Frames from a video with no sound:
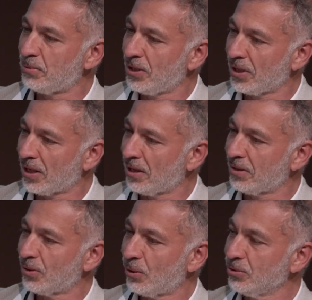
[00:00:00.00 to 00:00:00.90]

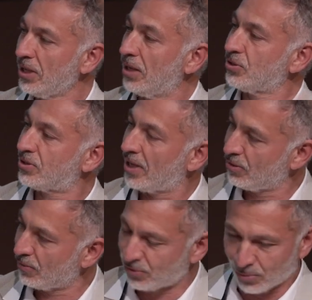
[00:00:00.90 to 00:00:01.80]
here on the other
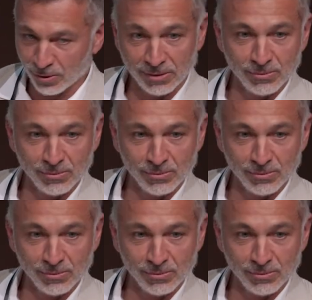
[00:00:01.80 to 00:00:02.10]
side of the world,